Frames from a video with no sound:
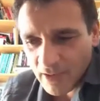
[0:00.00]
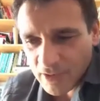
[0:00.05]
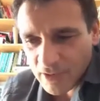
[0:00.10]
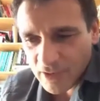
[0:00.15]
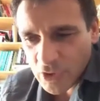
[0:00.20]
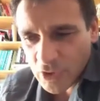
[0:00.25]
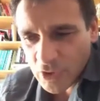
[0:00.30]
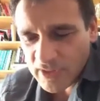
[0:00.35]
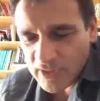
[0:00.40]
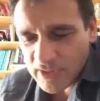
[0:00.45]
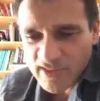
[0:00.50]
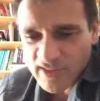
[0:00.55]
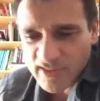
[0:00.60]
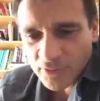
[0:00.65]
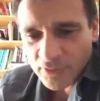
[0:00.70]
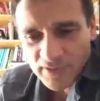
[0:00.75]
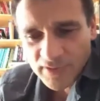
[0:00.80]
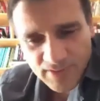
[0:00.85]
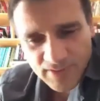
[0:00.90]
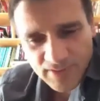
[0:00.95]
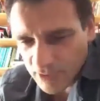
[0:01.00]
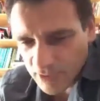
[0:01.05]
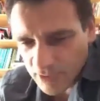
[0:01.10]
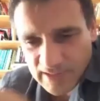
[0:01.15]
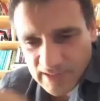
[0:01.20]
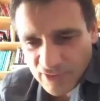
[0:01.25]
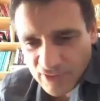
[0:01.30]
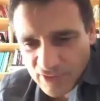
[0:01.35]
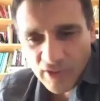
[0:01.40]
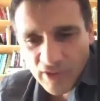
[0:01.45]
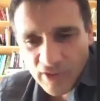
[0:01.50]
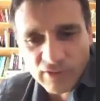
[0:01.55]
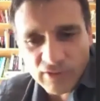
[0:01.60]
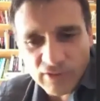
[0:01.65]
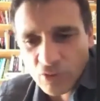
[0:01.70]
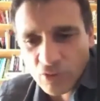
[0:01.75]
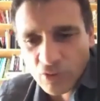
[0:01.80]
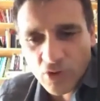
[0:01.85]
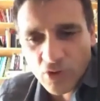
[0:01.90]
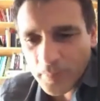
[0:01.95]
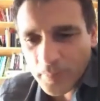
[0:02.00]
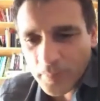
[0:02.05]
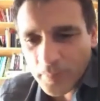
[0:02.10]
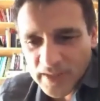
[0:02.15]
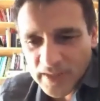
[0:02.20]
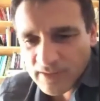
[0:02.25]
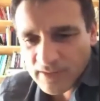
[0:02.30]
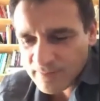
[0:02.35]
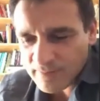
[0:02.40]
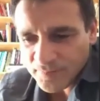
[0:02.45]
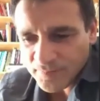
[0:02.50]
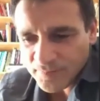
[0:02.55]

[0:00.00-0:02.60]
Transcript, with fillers: So he suddenly started to copy